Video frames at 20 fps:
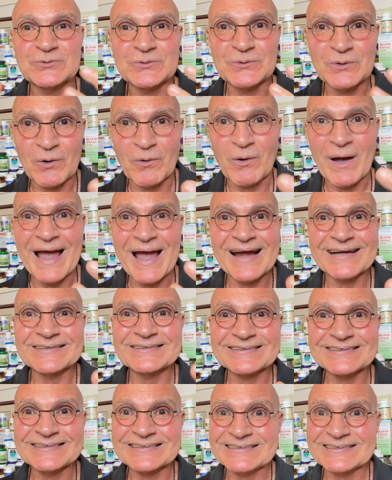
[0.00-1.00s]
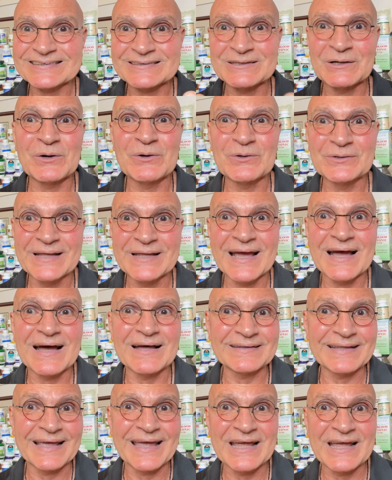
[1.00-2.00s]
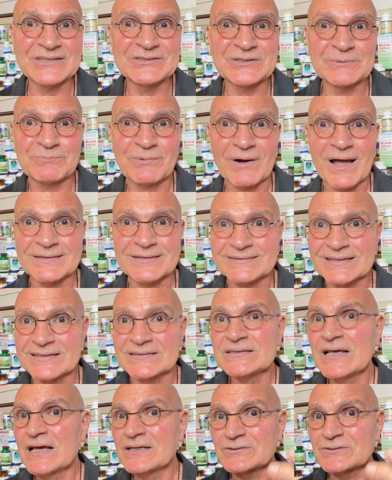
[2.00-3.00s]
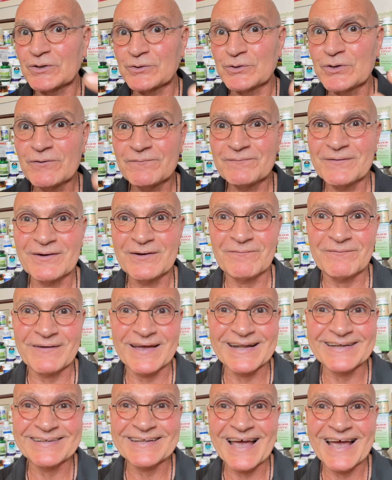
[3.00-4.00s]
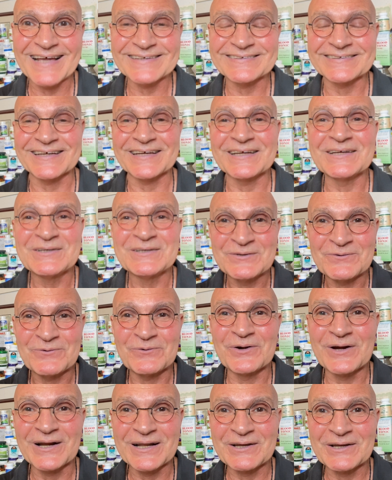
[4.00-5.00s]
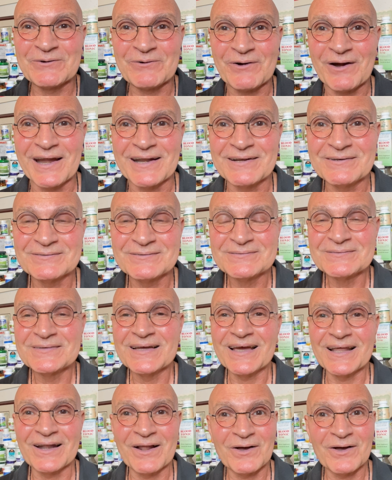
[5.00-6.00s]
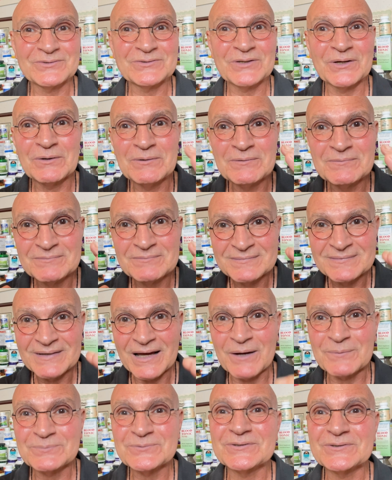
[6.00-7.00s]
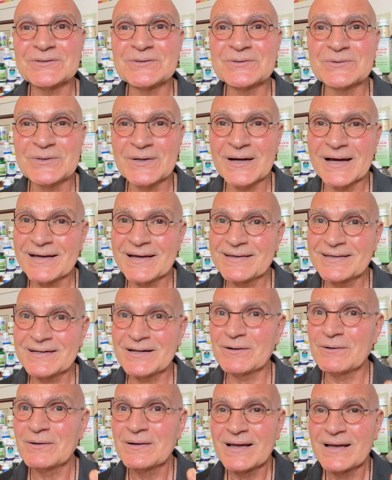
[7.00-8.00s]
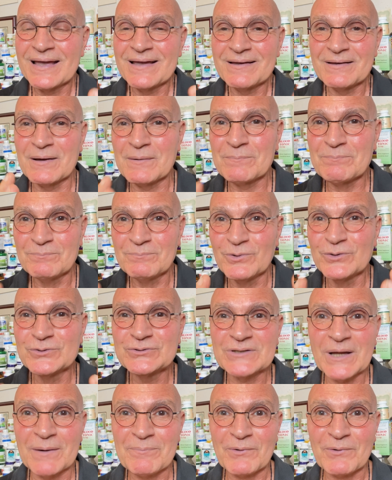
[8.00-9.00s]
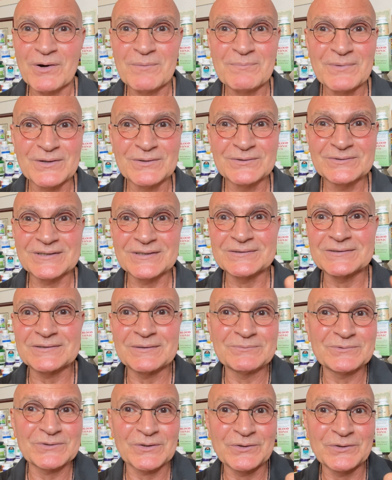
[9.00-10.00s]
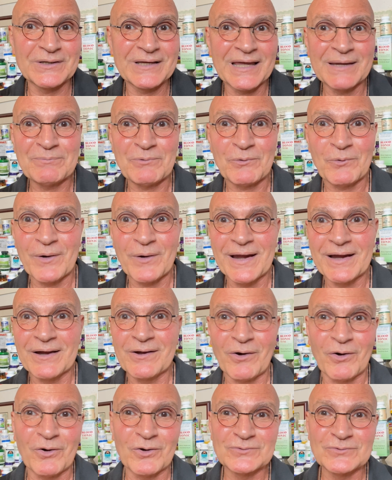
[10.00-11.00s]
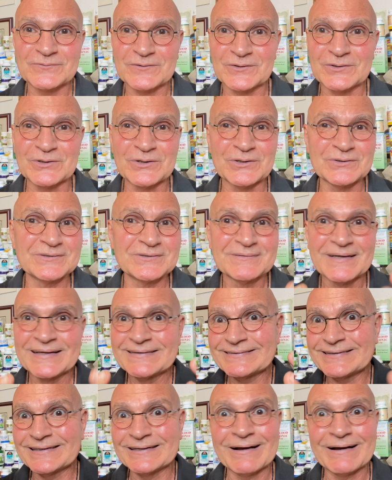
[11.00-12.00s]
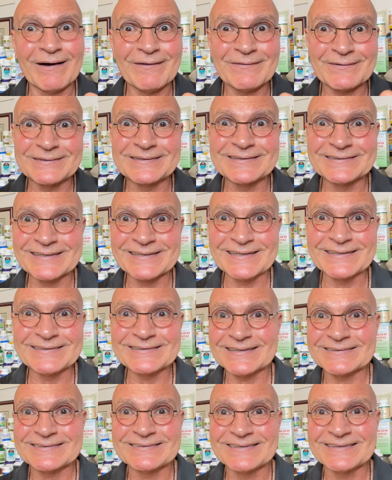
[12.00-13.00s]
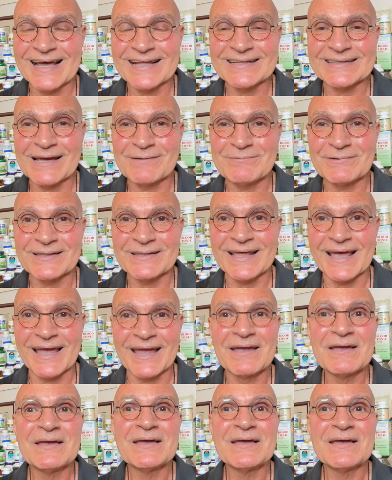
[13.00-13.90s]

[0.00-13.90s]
will actually slow down the aging process. So you'll feel fantastic, really great. And also helps to, uh, you know, uh, boost up our immune system so you keep away colds, flus, you know, other diseases and that type of thing.